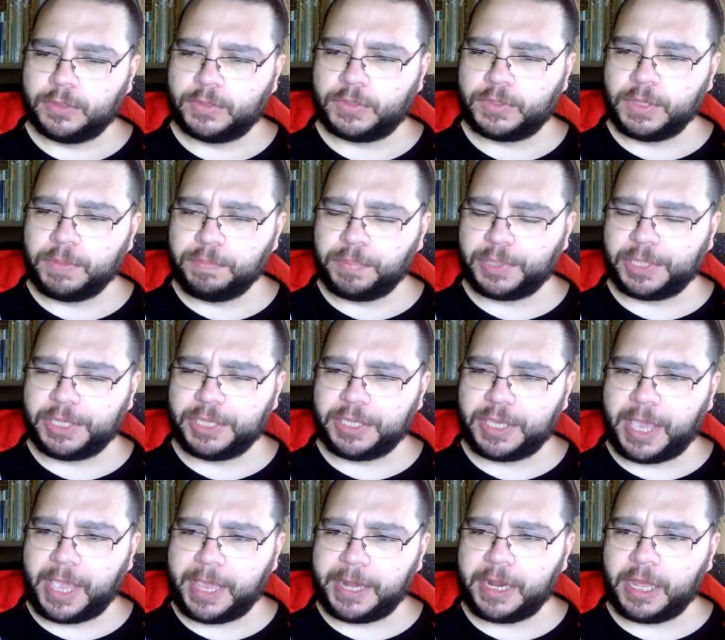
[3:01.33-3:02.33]
simply
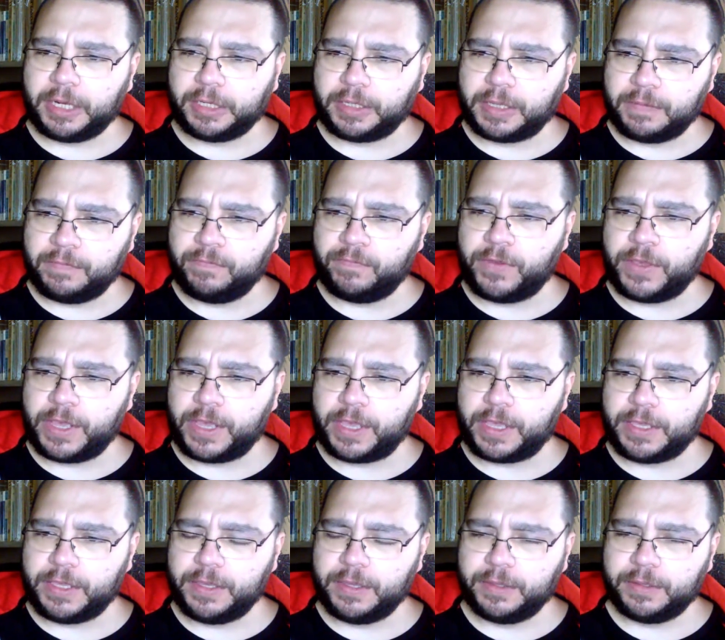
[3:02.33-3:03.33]
cannot
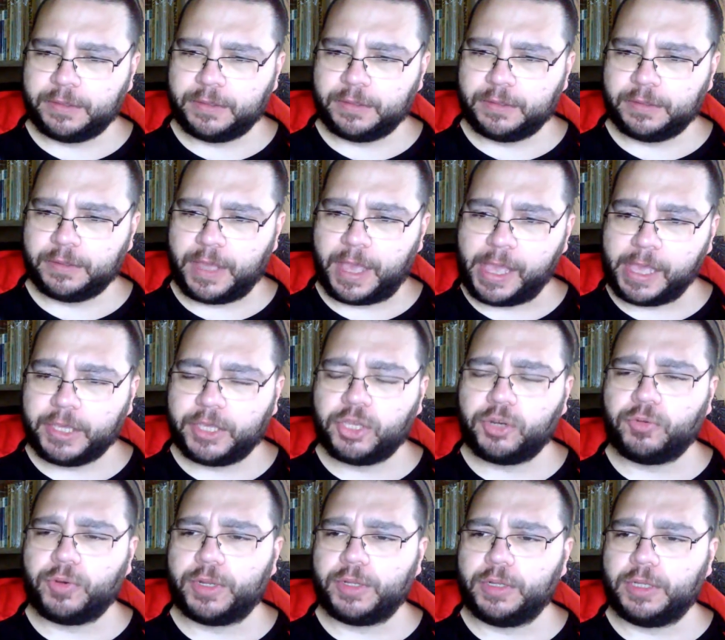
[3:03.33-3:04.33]
convey
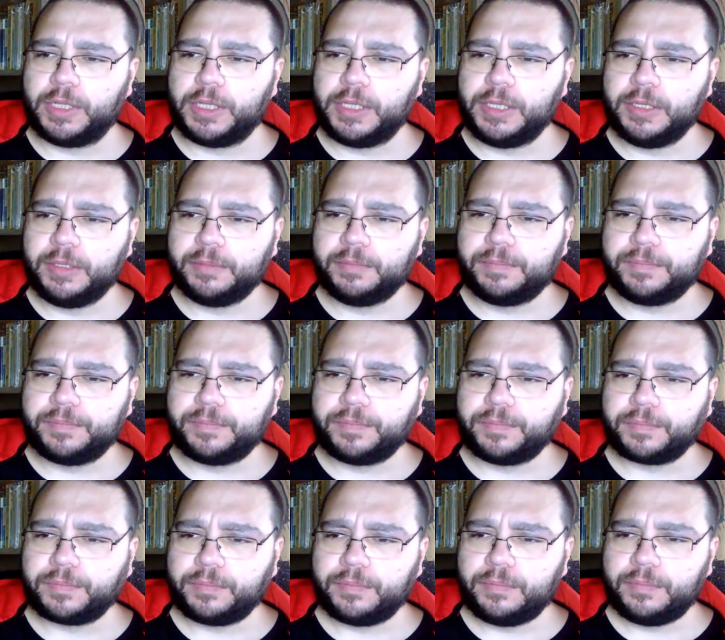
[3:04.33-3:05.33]
accurately
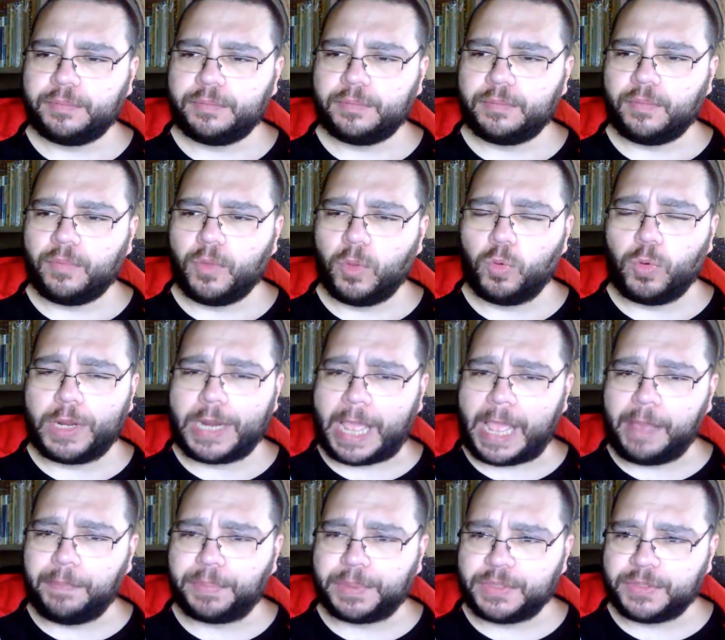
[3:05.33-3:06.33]
what
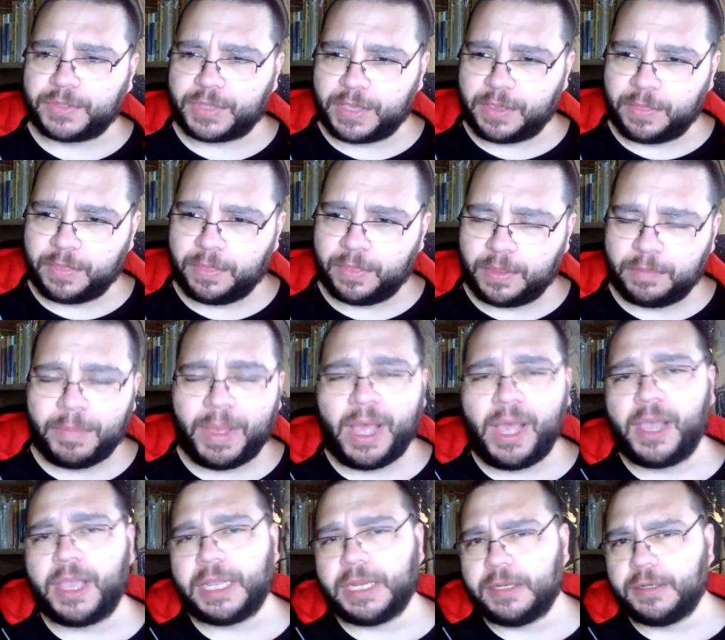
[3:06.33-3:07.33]
happens in the
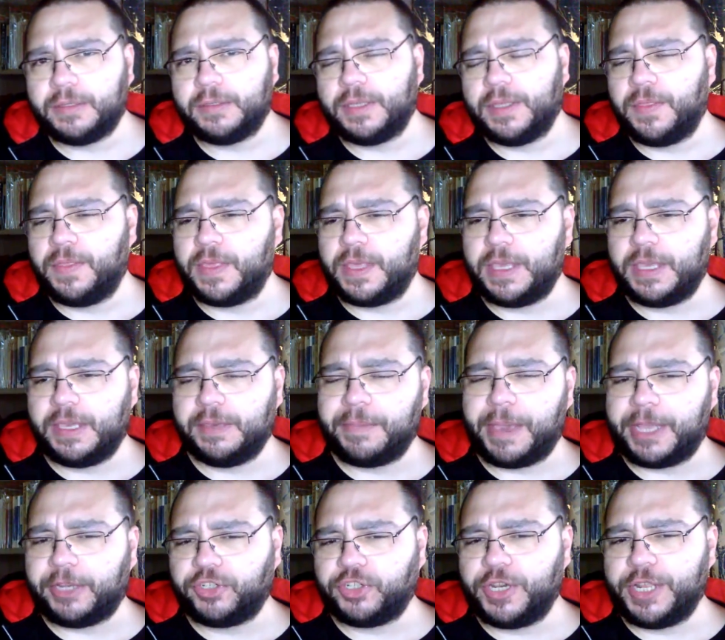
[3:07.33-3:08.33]
mind, in the
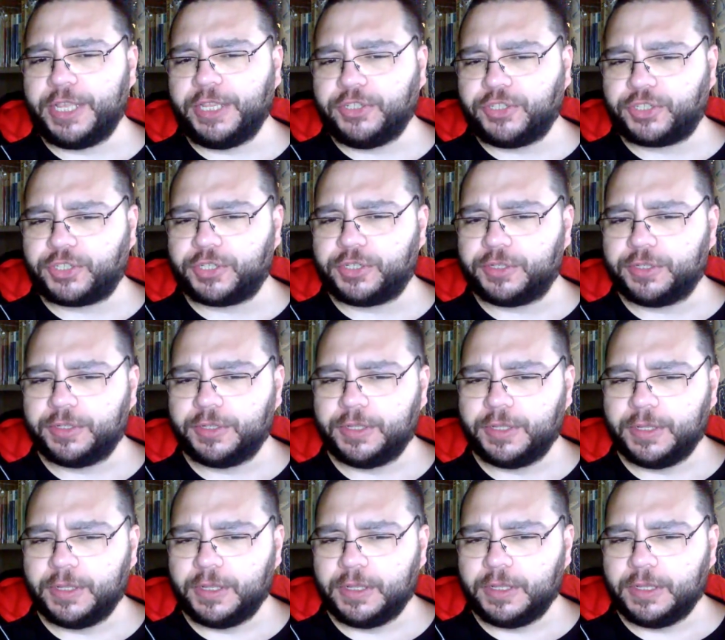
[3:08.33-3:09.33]
imagination,
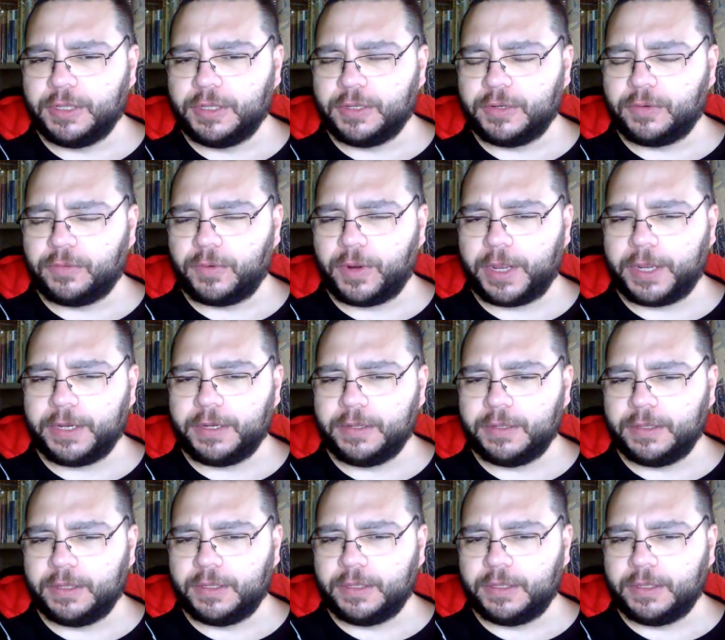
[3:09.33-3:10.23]
right?